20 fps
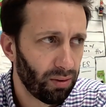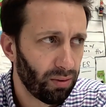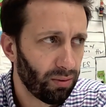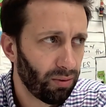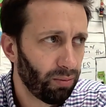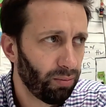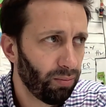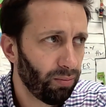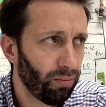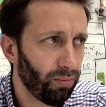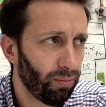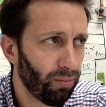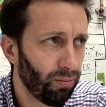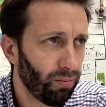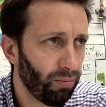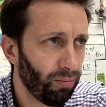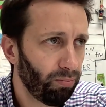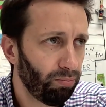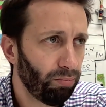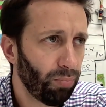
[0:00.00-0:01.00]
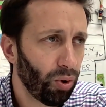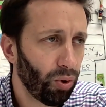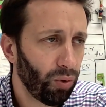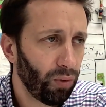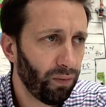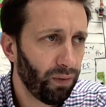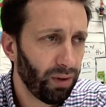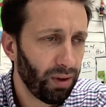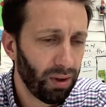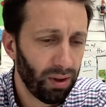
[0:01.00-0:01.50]

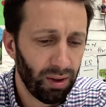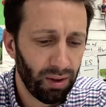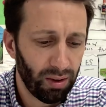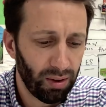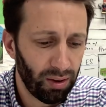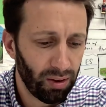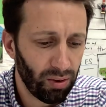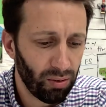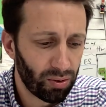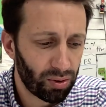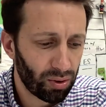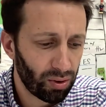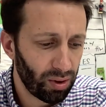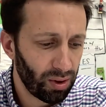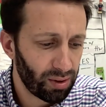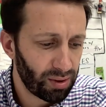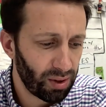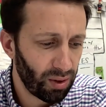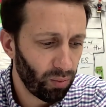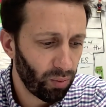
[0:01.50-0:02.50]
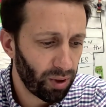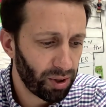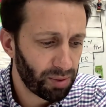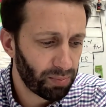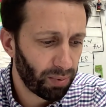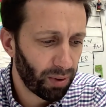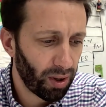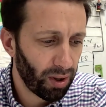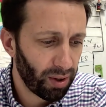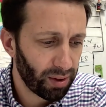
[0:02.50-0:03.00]
removing nutrients and waste
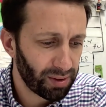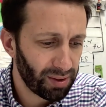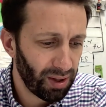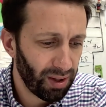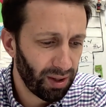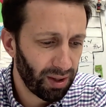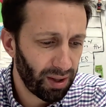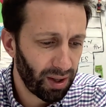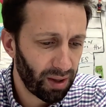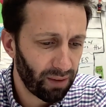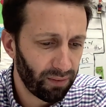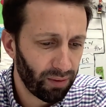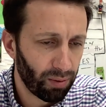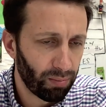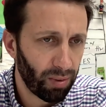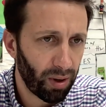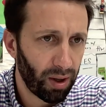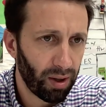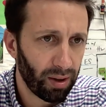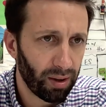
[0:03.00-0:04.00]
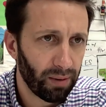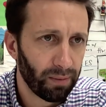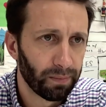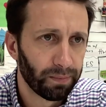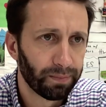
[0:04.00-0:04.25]
products in and out of your body.